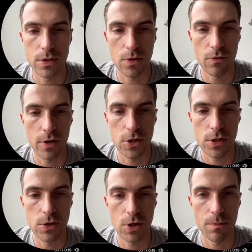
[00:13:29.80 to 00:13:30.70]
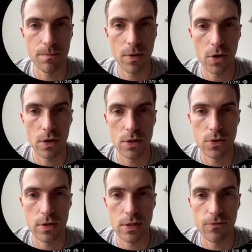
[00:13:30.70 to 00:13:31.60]
So if I just jump earlier to
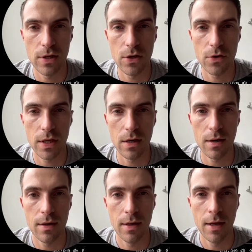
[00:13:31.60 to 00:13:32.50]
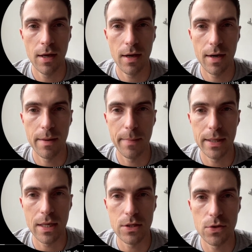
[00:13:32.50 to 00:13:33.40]
this video here,
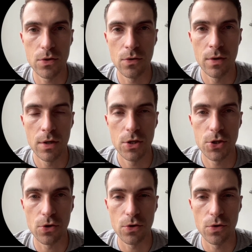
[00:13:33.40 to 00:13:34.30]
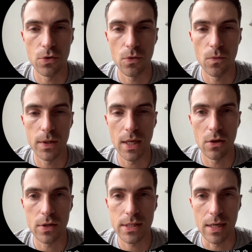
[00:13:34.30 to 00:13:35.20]
and I do show you what that
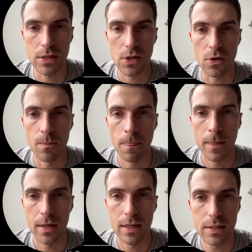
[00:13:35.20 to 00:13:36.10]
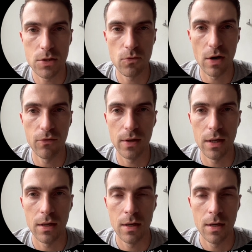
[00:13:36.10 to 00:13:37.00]
looks like. So this is
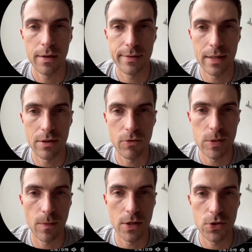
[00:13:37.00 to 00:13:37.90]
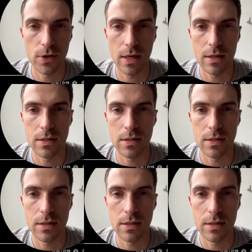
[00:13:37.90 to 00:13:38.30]
roughly the response you're getting,